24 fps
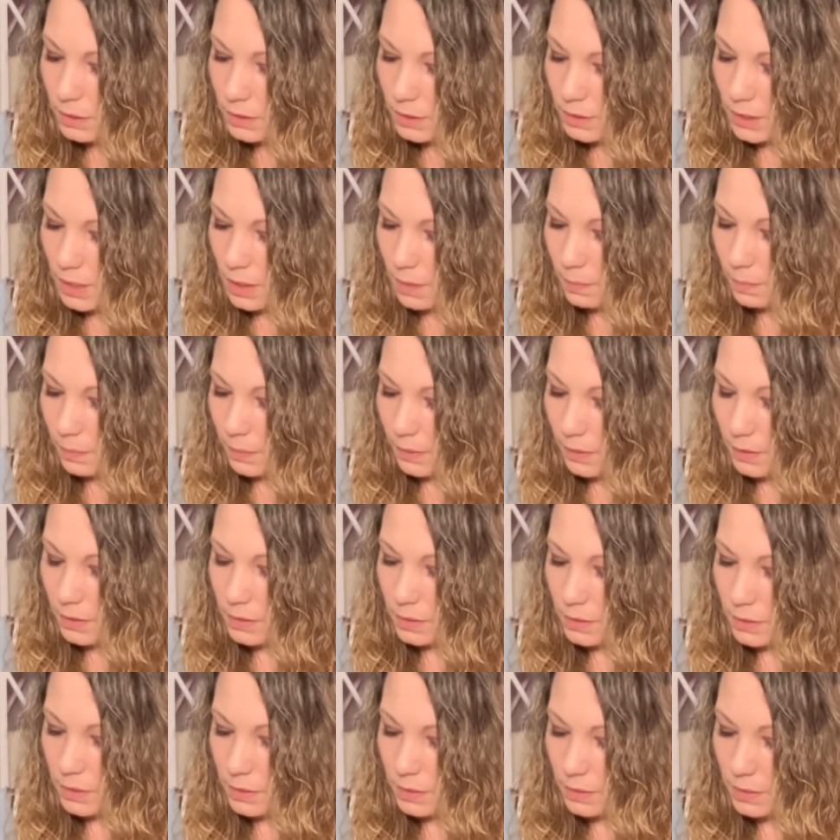
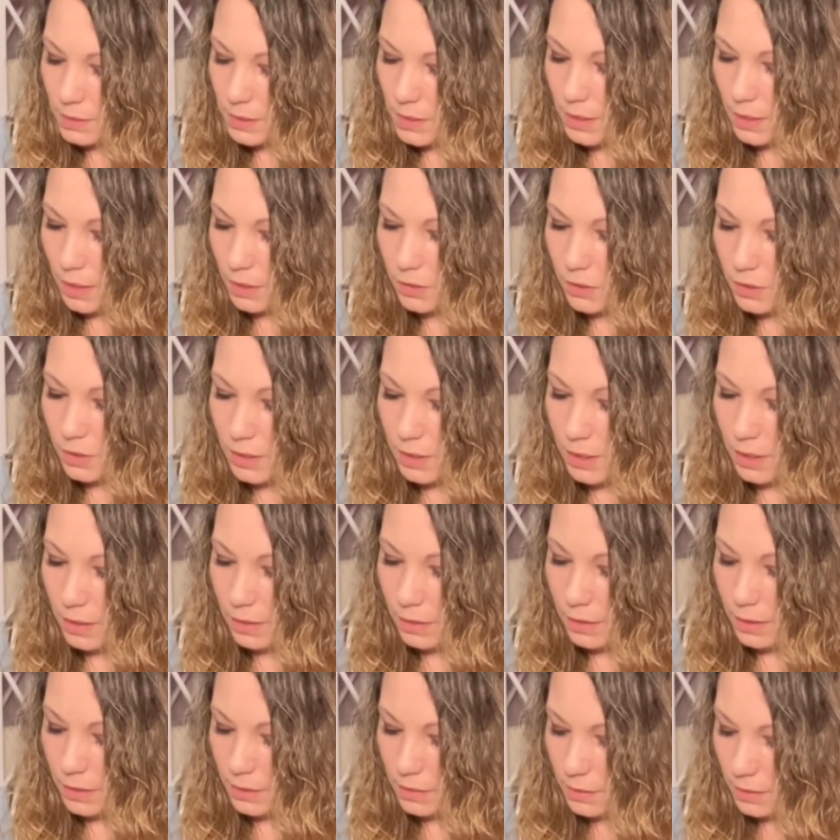Temperance,
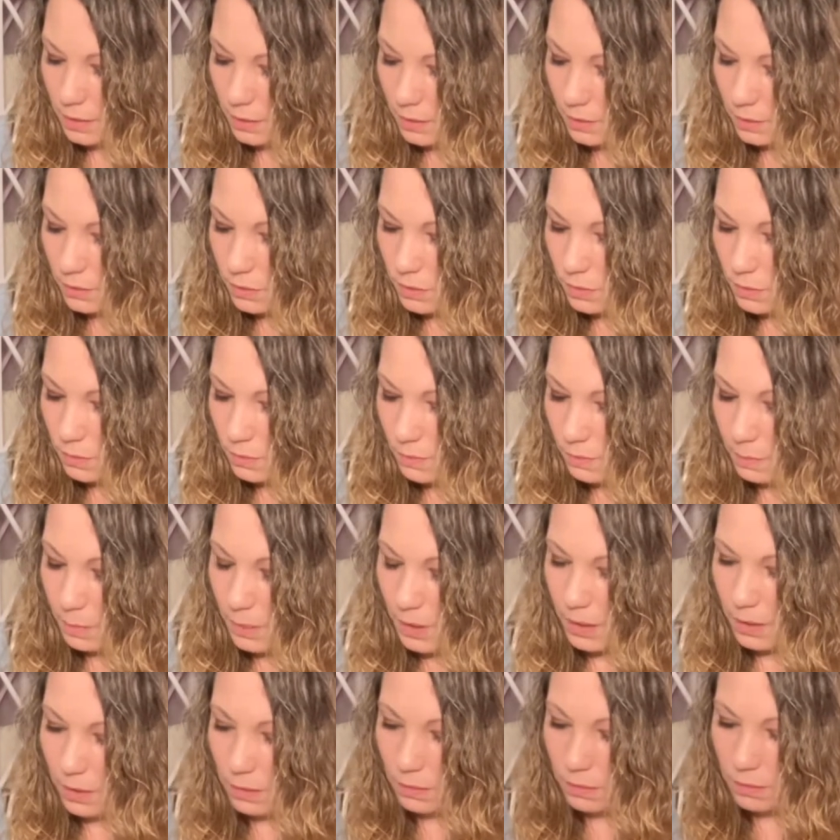Sagittarius, and then Two of
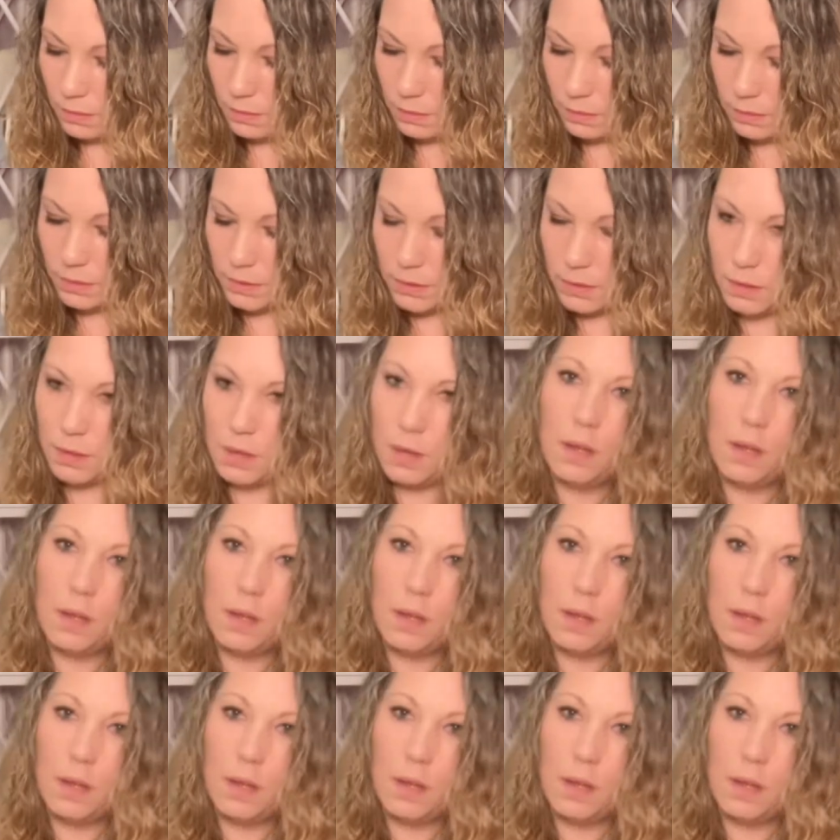Pentacles.